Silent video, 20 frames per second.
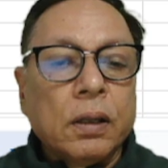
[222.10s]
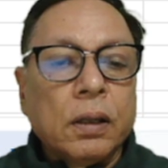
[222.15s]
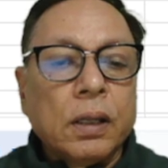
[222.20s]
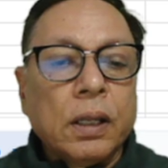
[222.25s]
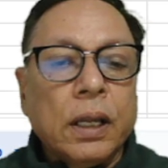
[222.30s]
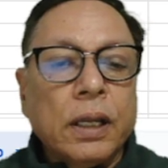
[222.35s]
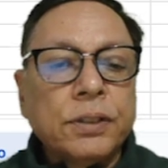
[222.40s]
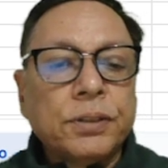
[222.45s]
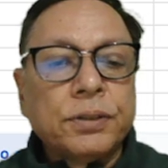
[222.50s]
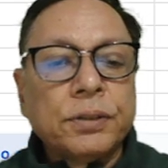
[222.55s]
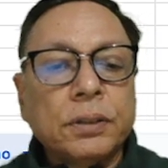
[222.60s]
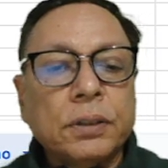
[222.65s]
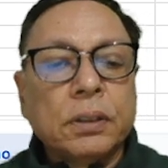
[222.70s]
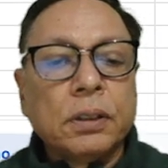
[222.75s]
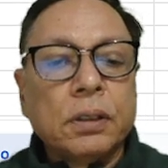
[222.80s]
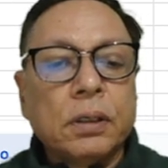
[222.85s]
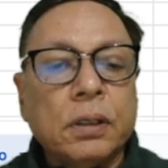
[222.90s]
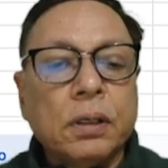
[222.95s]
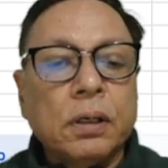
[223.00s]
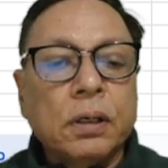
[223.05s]
enter.
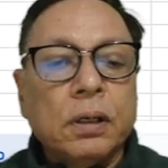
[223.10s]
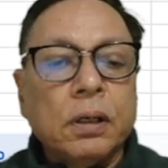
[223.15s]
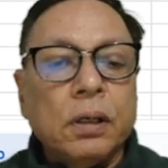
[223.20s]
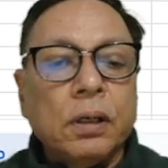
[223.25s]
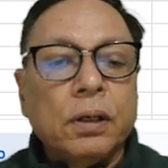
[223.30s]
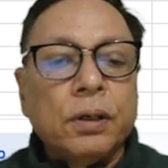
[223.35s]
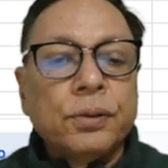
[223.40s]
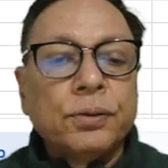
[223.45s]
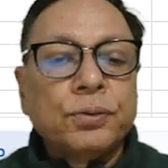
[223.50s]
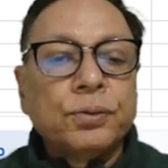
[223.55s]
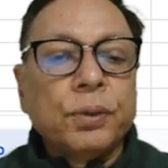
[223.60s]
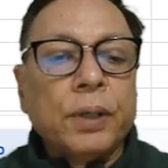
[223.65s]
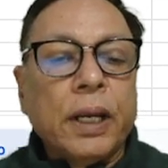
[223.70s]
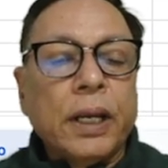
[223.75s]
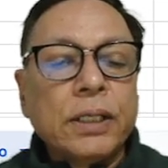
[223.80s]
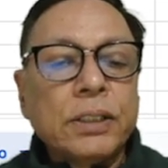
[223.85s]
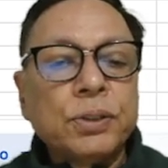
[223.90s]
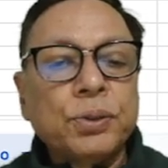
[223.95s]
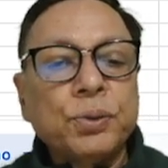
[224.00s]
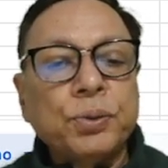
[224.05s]
So
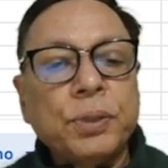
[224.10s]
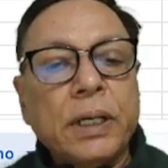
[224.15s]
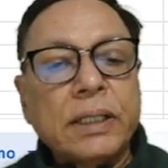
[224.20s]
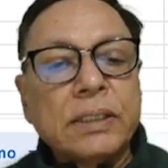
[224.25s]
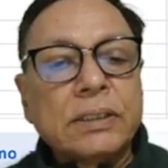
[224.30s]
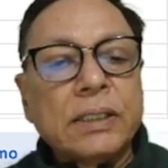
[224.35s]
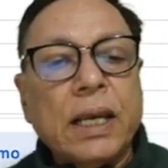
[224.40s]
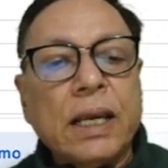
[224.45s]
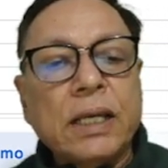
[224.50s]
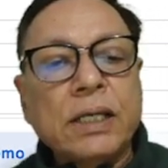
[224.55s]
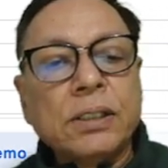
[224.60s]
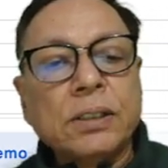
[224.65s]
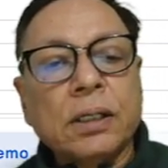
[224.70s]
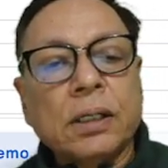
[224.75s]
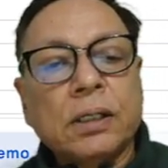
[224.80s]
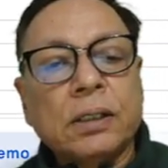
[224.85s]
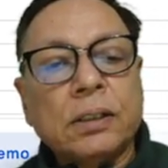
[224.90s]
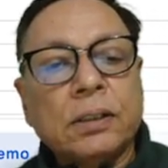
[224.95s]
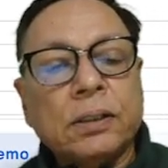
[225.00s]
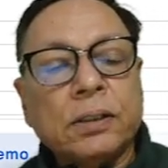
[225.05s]
as soon as I
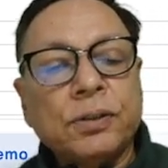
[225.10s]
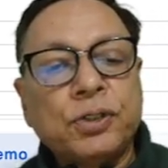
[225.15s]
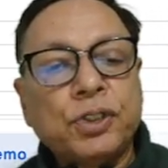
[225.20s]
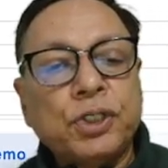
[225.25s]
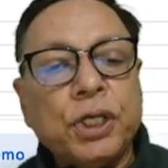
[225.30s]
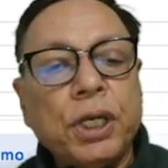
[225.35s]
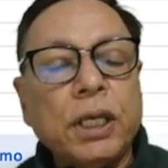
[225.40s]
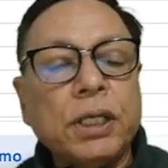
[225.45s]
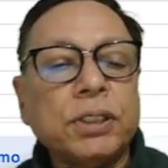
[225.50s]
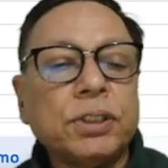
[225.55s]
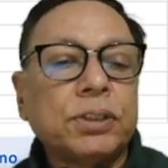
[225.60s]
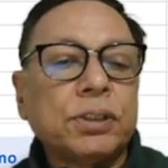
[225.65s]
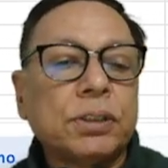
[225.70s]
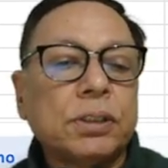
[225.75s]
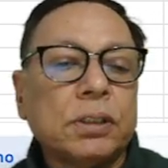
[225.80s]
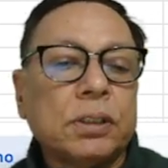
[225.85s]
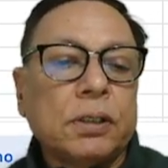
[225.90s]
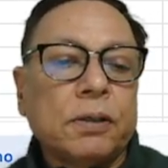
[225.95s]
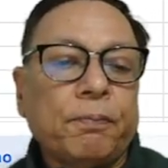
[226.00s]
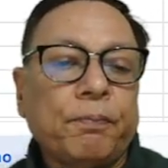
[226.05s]
change
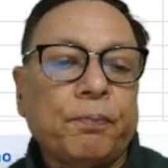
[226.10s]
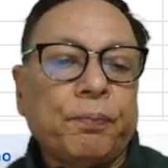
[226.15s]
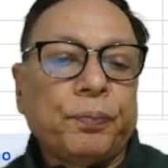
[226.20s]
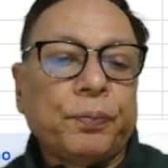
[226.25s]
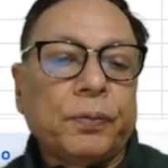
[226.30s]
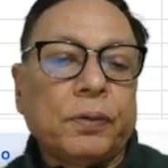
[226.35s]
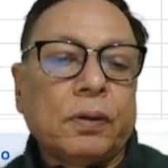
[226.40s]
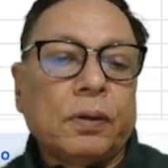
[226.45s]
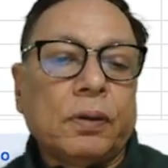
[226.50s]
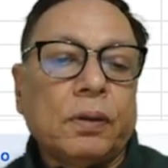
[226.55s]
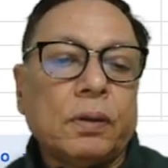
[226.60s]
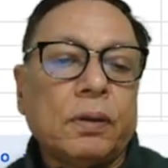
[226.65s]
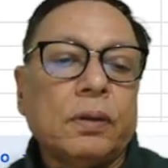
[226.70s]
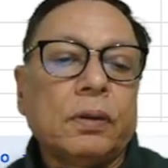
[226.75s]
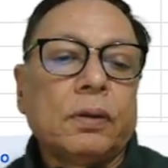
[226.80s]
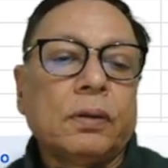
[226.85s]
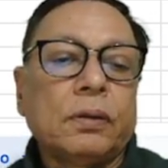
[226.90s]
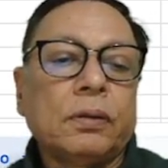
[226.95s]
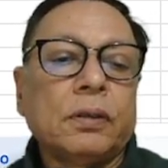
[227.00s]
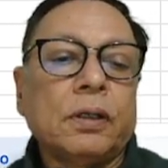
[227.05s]

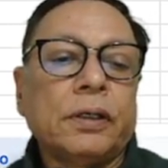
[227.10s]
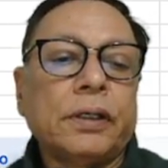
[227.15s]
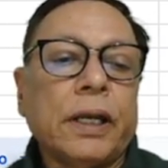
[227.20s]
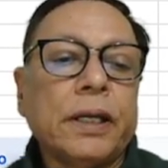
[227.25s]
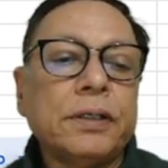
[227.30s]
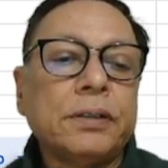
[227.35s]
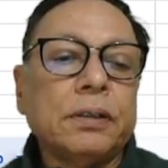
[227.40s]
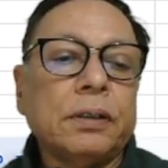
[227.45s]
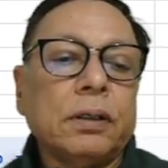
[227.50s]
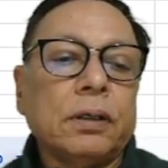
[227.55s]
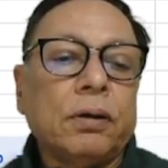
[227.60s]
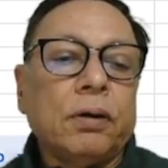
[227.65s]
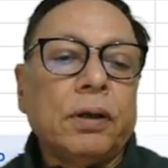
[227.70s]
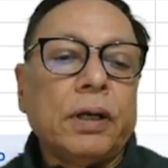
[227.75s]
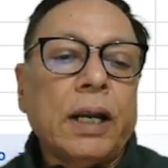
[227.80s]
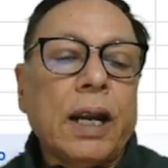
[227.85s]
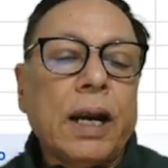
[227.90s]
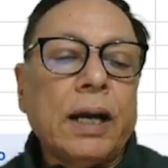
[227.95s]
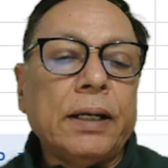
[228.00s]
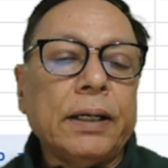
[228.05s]
the title or
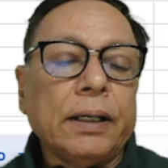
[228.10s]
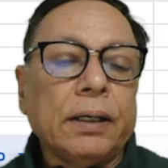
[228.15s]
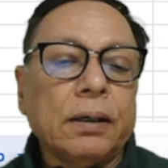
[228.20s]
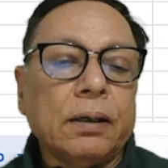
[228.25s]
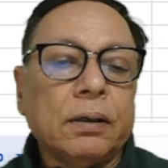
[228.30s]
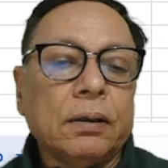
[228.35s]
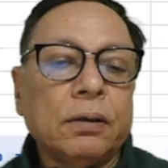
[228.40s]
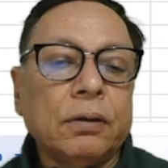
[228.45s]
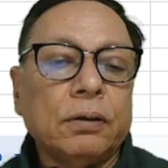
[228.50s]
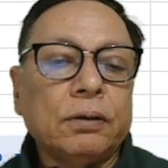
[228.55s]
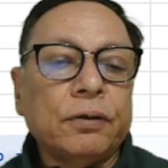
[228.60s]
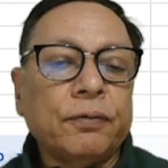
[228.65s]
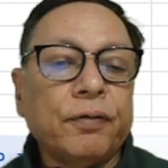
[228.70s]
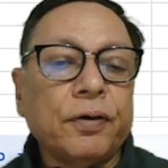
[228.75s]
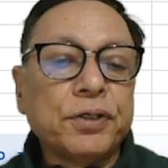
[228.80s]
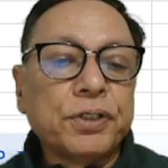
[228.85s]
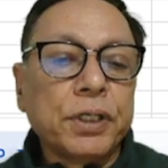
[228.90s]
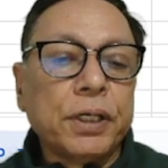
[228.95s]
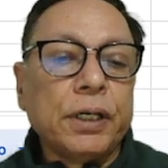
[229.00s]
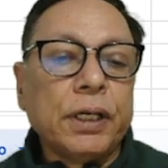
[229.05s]
heading or the
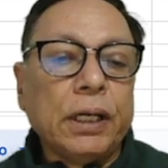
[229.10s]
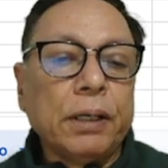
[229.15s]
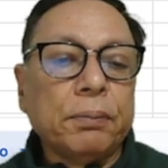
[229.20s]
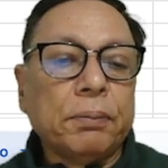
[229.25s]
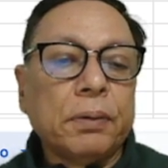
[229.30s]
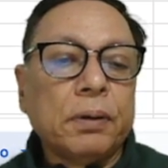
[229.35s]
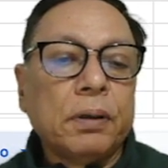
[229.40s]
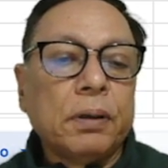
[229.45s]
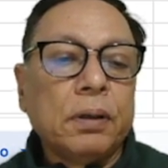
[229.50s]
function name,